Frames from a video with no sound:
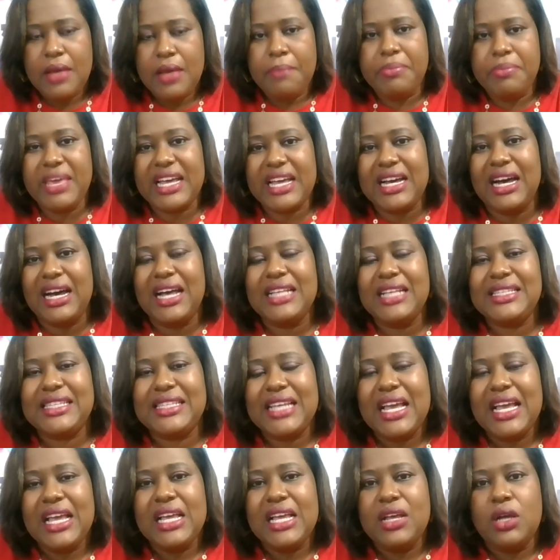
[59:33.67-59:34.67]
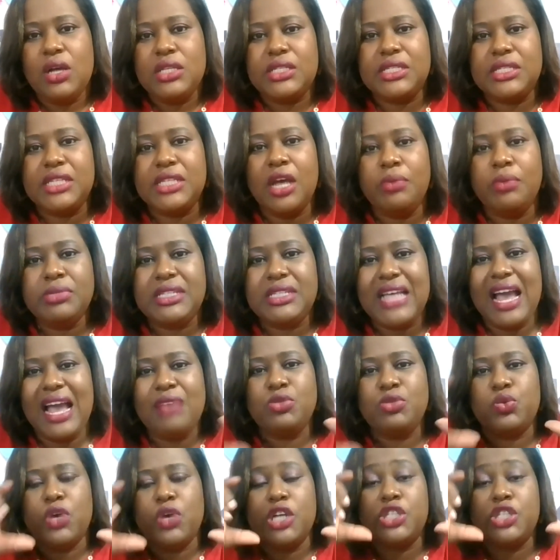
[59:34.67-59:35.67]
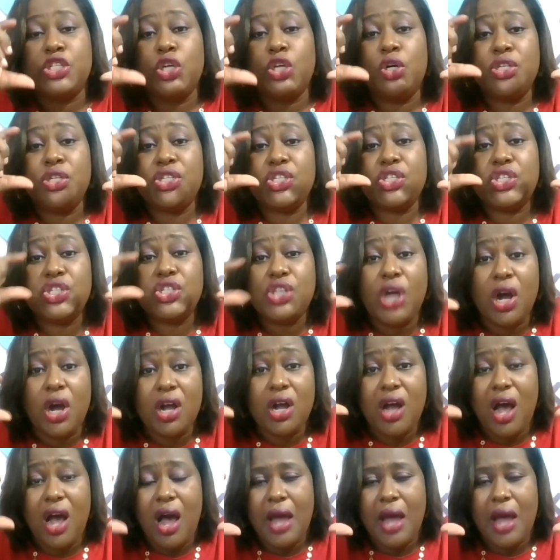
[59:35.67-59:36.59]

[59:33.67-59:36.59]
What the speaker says: Because sometimes we're so stuck